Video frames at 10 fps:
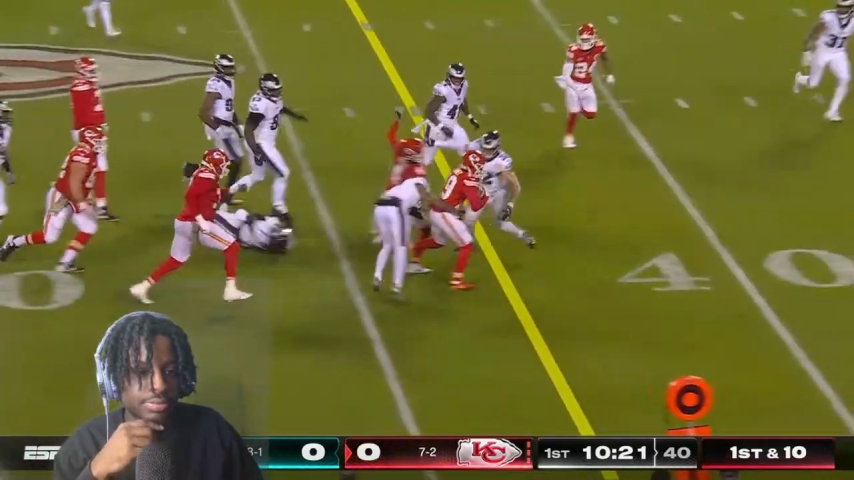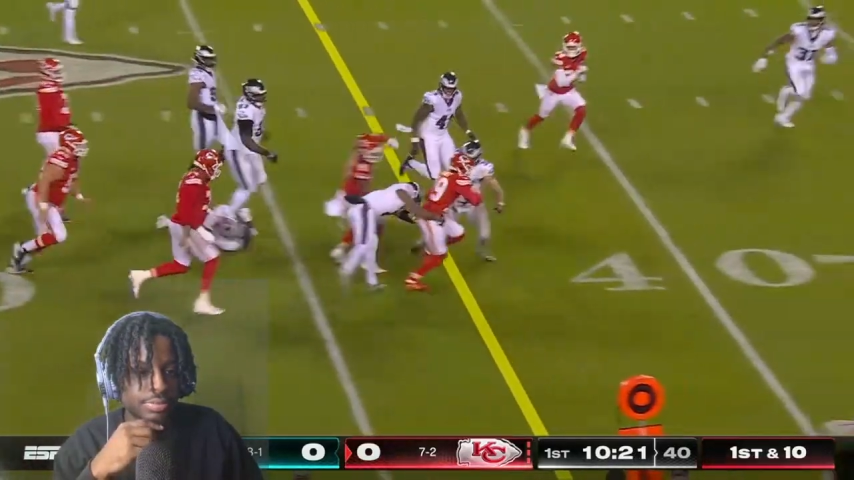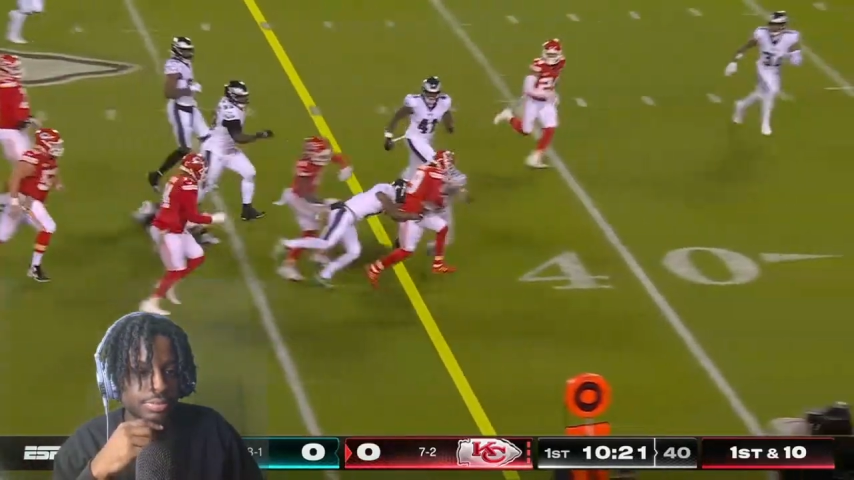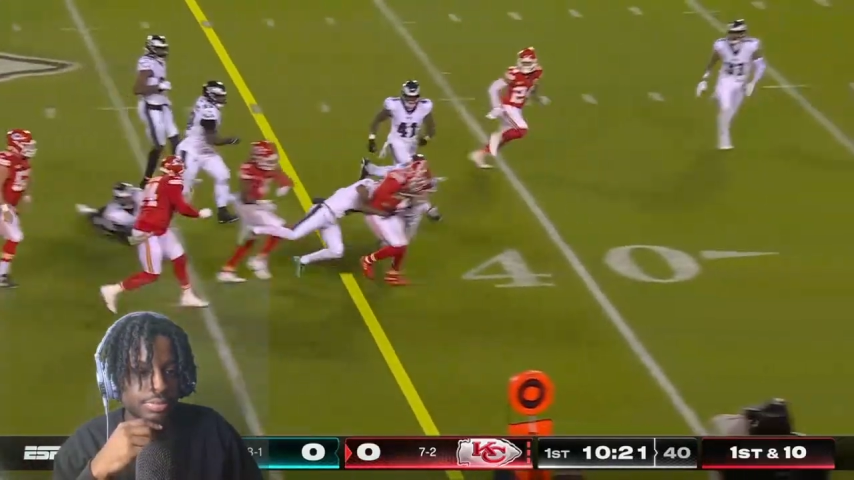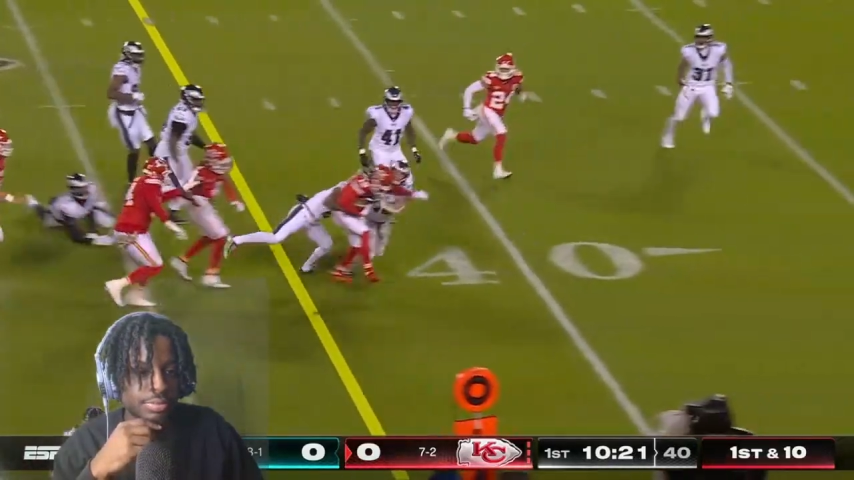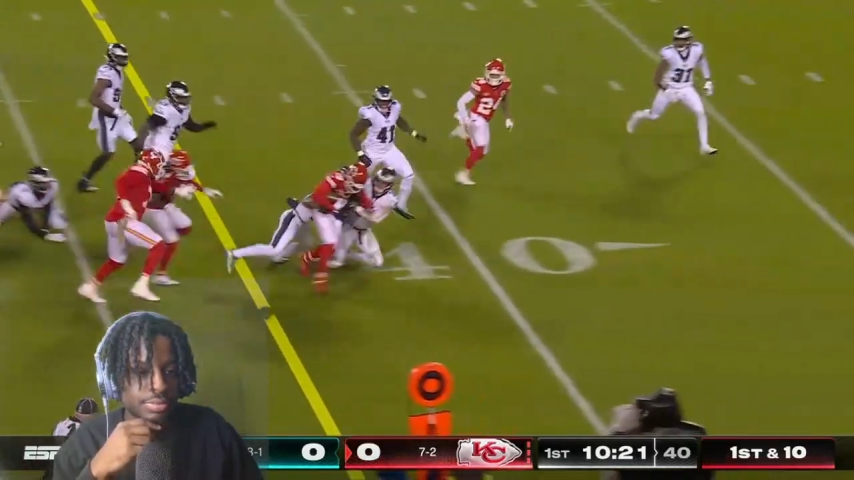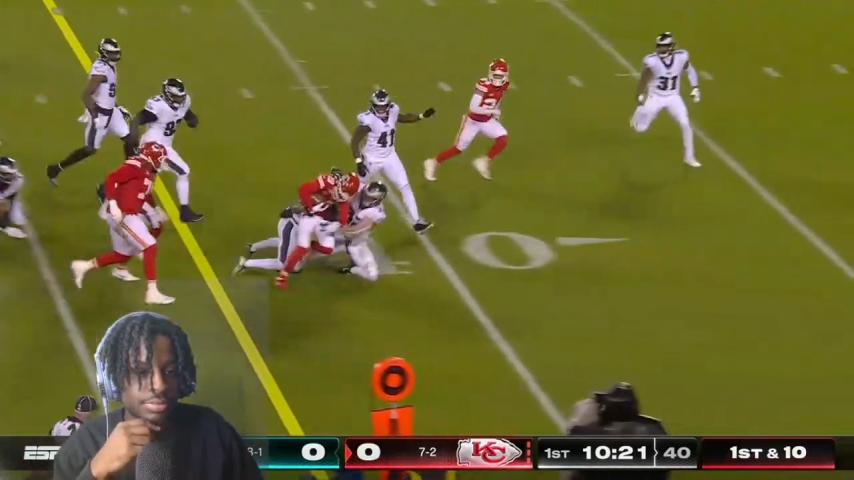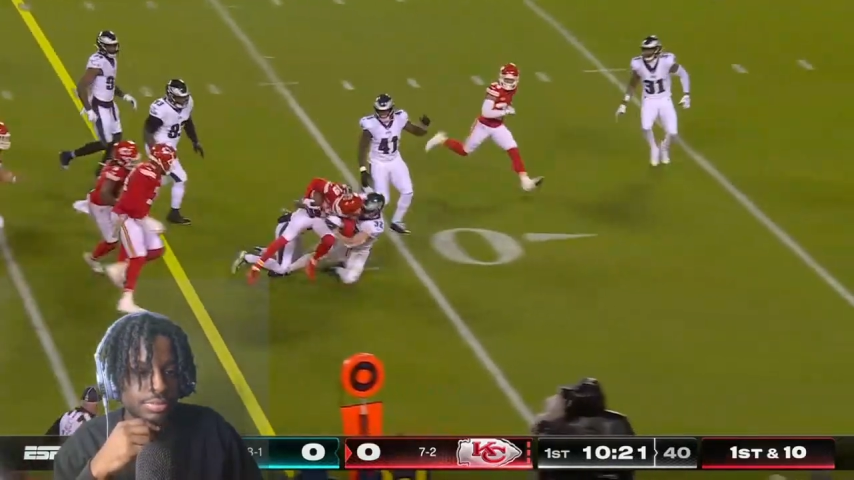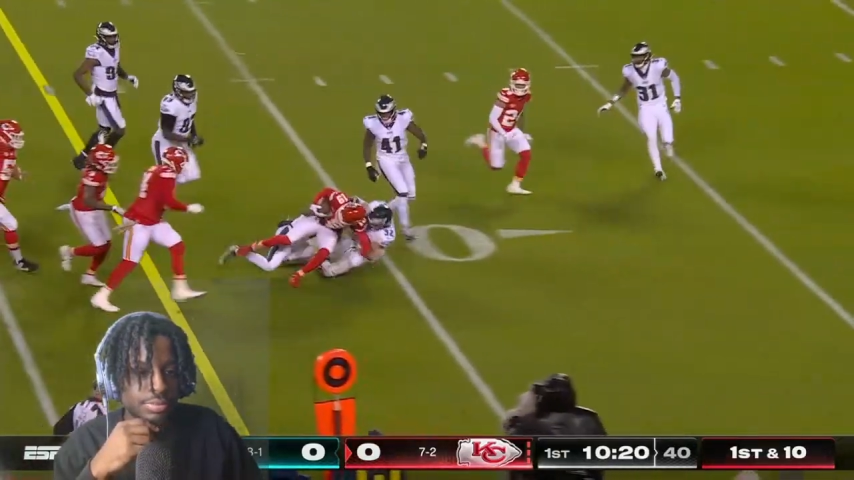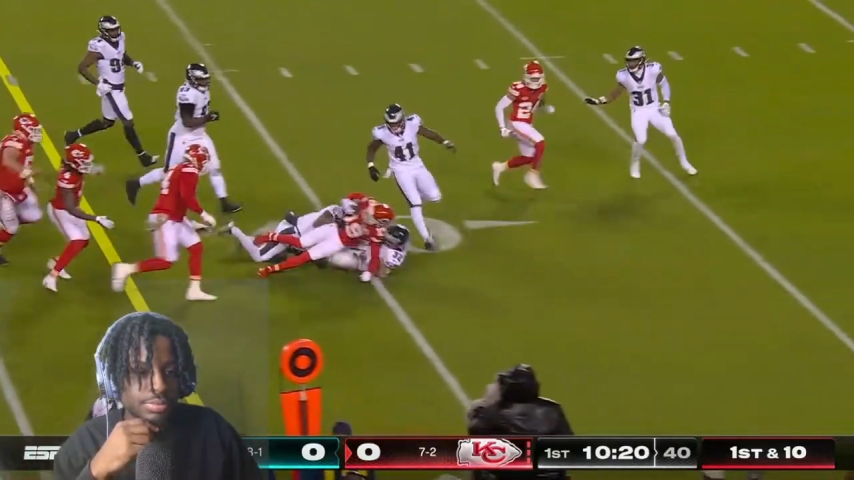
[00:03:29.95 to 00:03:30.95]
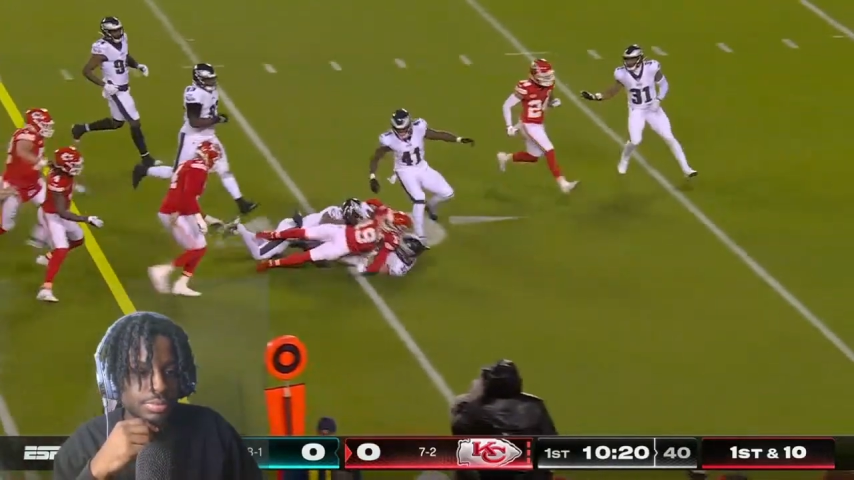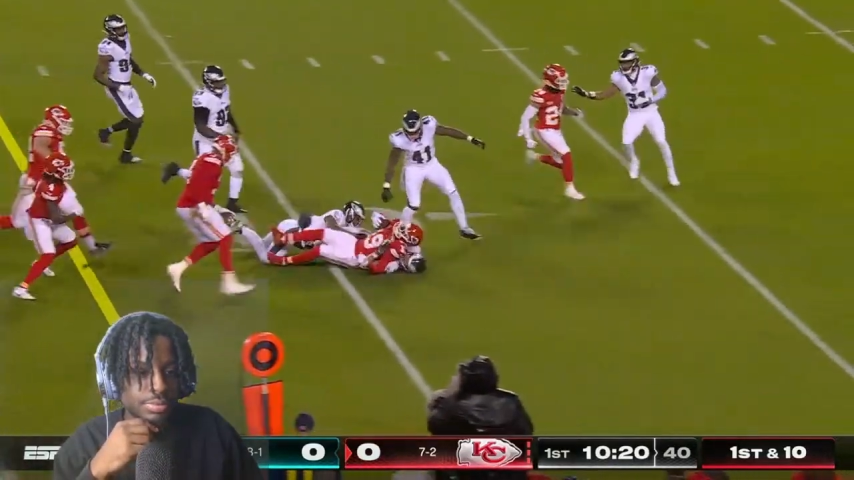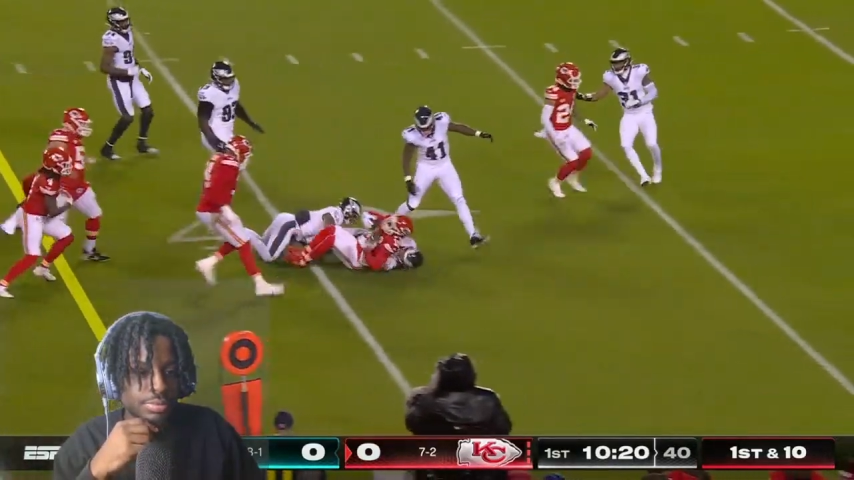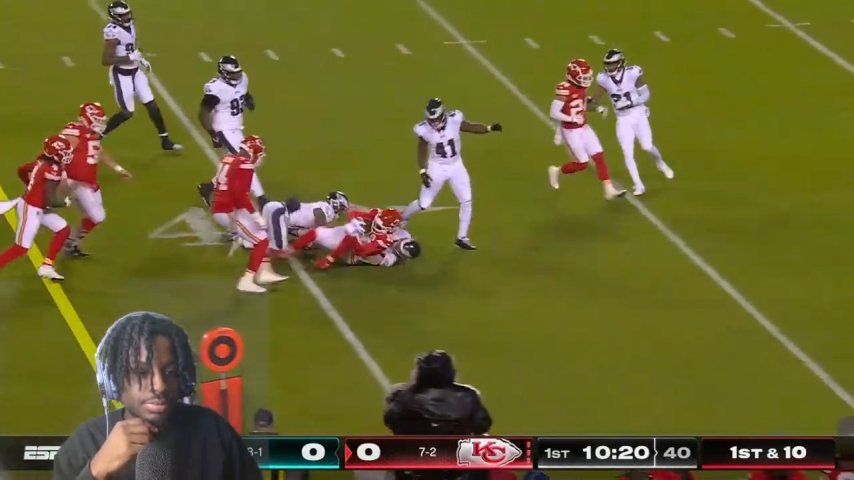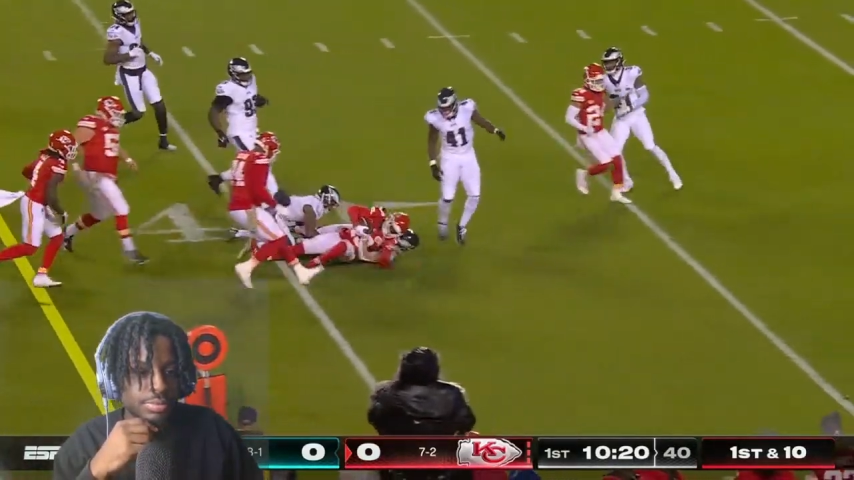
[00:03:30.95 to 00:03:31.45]
Kadarius
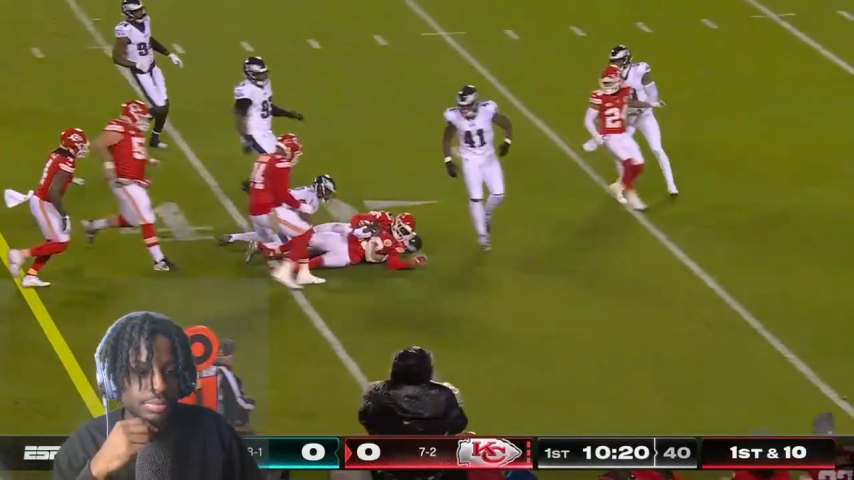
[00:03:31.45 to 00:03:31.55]
Toney